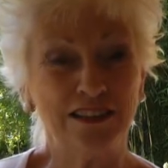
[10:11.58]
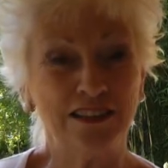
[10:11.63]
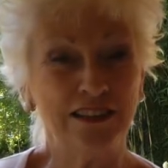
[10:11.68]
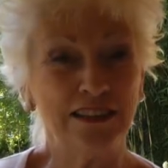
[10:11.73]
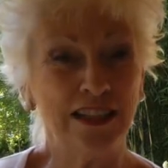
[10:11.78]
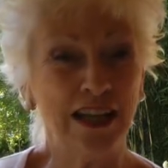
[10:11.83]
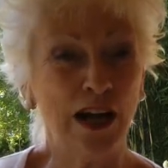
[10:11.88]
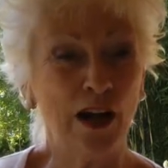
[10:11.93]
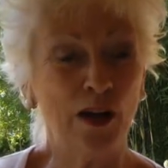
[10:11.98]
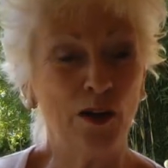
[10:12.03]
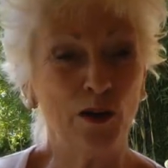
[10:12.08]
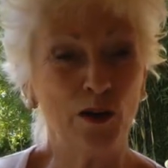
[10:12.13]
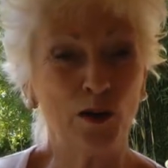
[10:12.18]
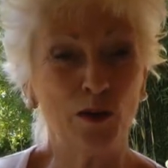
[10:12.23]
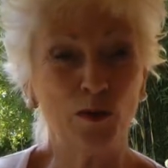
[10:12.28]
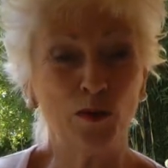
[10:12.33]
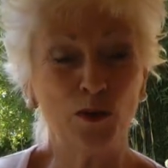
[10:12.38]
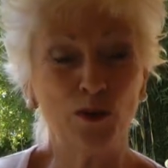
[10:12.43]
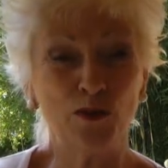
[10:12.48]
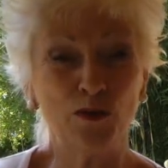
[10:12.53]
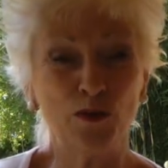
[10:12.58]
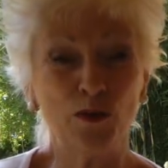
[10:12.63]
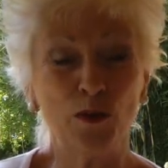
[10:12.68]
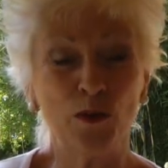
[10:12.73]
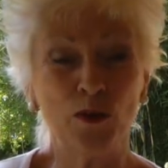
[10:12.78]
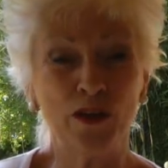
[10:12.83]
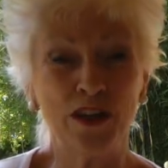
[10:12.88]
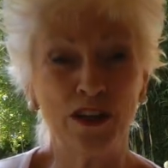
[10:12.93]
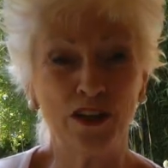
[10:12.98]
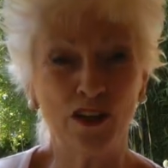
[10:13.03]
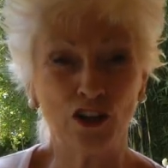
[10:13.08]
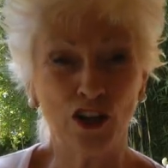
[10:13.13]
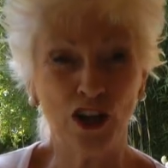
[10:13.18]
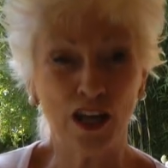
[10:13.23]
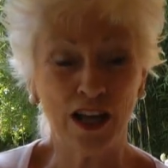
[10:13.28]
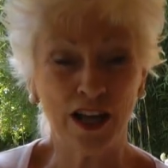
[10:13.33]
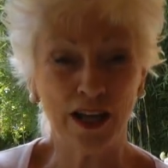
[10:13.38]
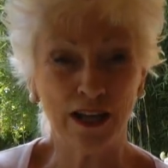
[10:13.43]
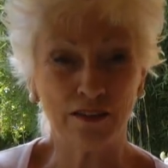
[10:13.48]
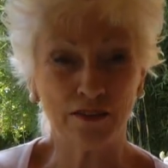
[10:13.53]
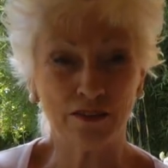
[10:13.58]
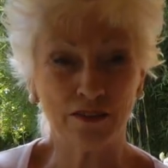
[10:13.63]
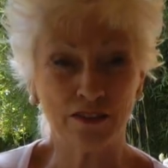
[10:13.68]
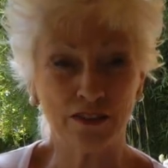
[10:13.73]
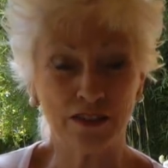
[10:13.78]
Now you can move forward in your life.